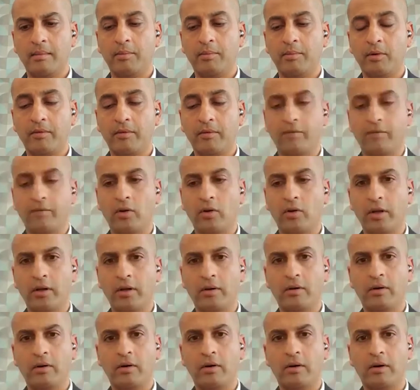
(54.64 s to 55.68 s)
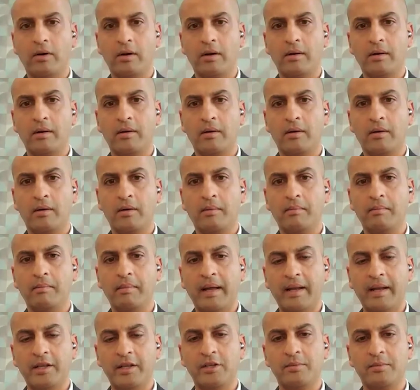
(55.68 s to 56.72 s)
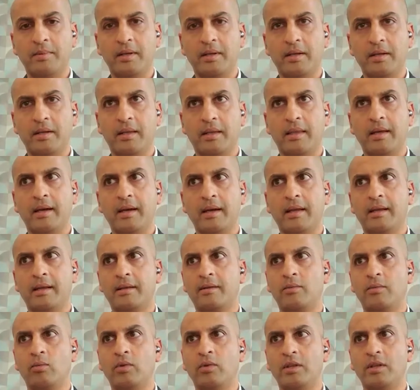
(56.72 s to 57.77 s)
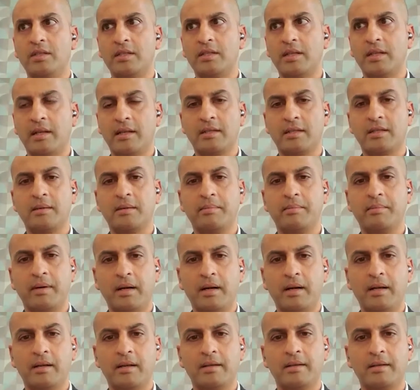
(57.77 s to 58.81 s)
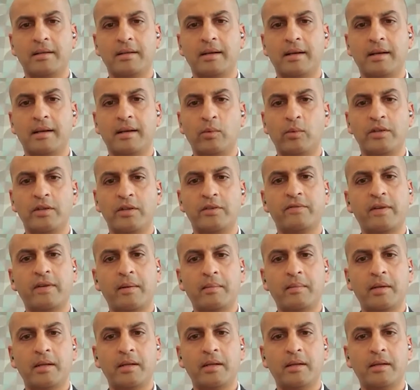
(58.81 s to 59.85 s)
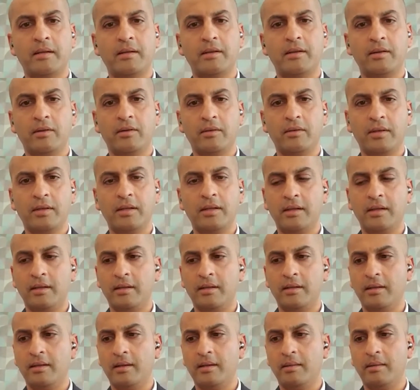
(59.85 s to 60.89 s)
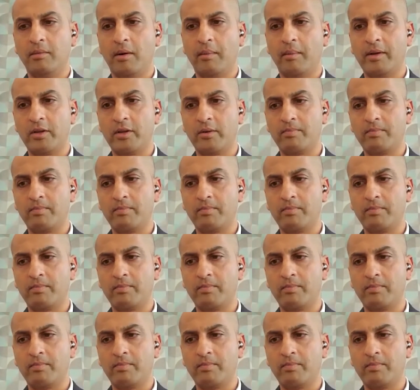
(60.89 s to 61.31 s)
portfolio or management that would set us apart, and which family, you know, the mom and